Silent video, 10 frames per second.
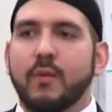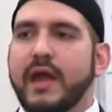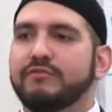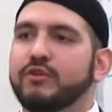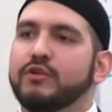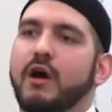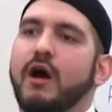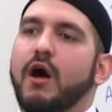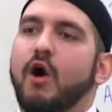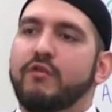We have to look at
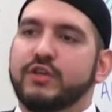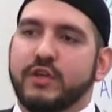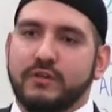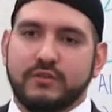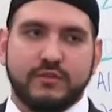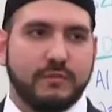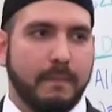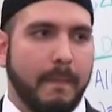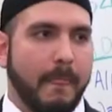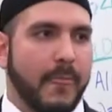our origins.
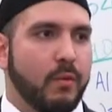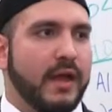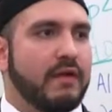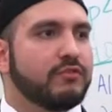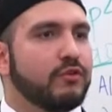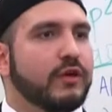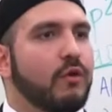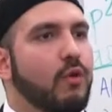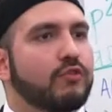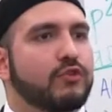We have to look
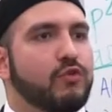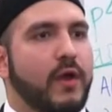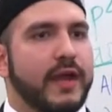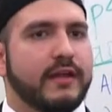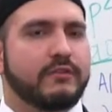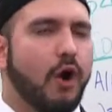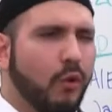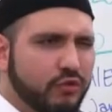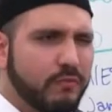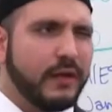at what created us.
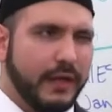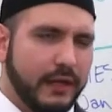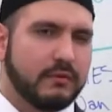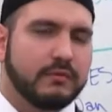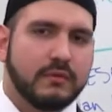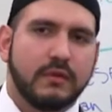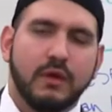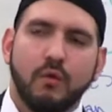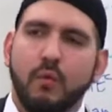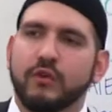Ultimately,
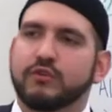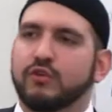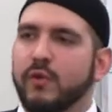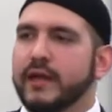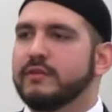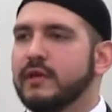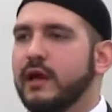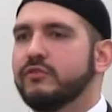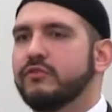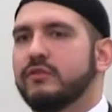what created
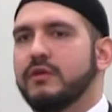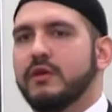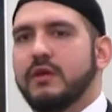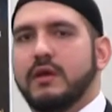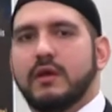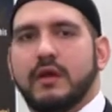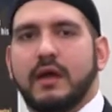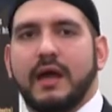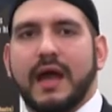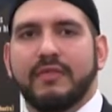us,
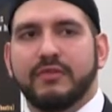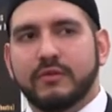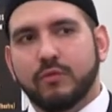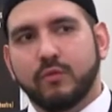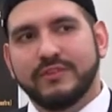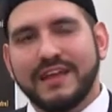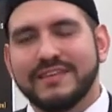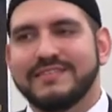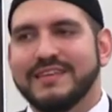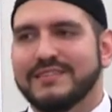and
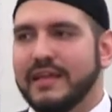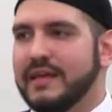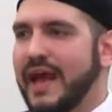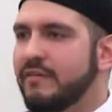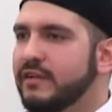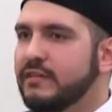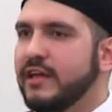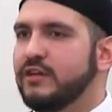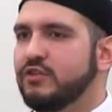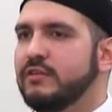does this thing have an
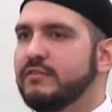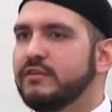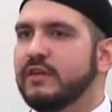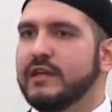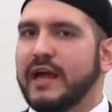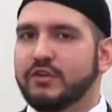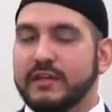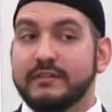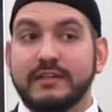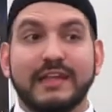intention? Does this thing
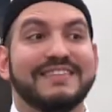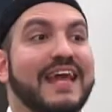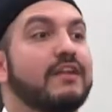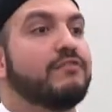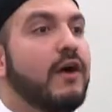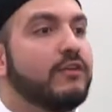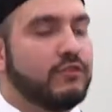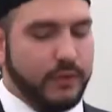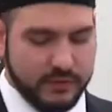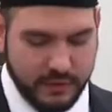actually, did it intend for us
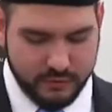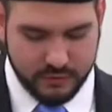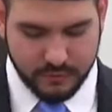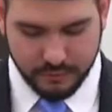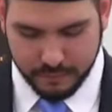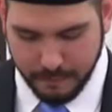to exist?